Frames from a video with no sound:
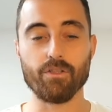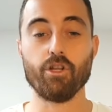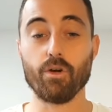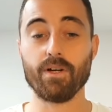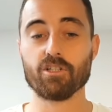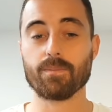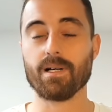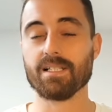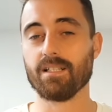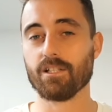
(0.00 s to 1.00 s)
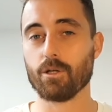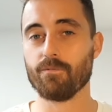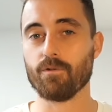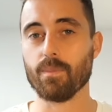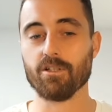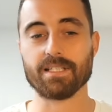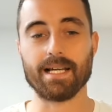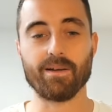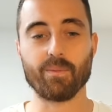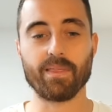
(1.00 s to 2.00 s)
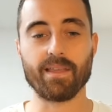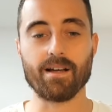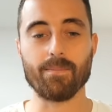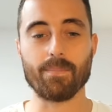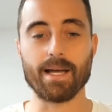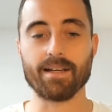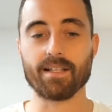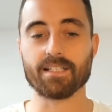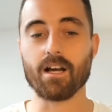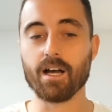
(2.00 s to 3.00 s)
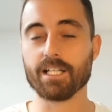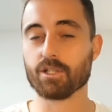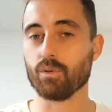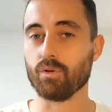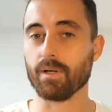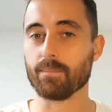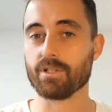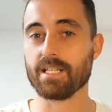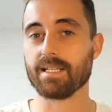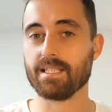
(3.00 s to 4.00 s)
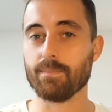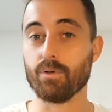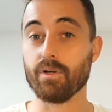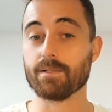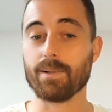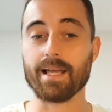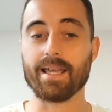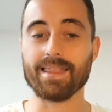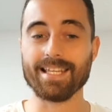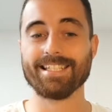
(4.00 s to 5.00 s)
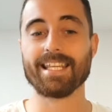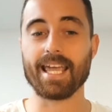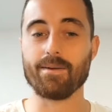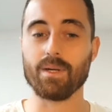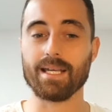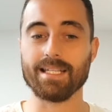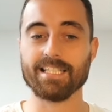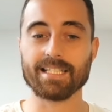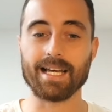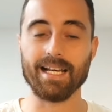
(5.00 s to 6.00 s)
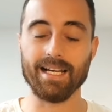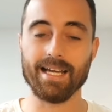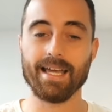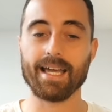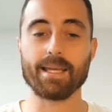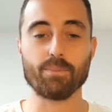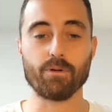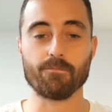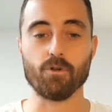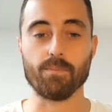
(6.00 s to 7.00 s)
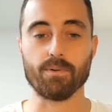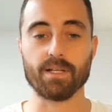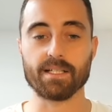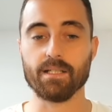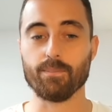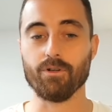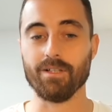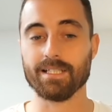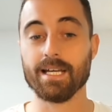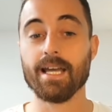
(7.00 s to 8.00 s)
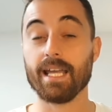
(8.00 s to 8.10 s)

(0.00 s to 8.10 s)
No real surprise that it's gone for Mo Salah with the armband. Its highest scoring predicted points player this game week is Salah, 8.4 predicted points.